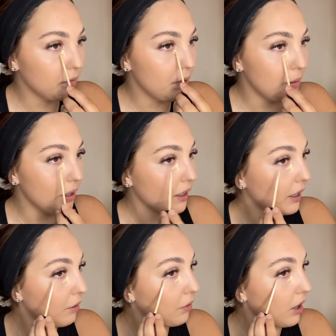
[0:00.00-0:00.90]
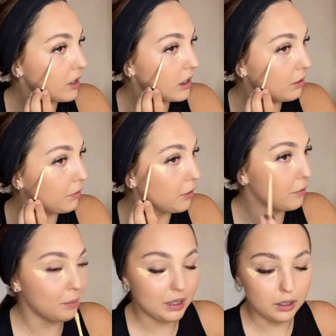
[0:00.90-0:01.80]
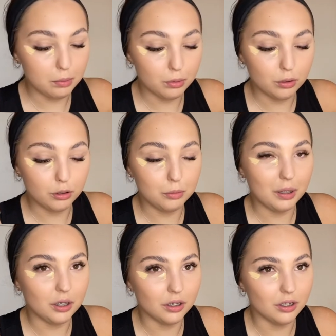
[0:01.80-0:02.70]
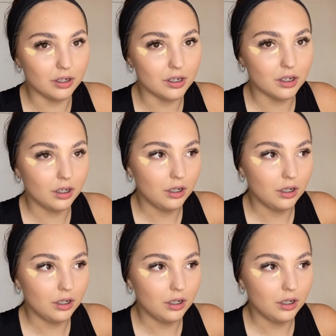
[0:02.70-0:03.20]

maybe I can get flights out of other people, because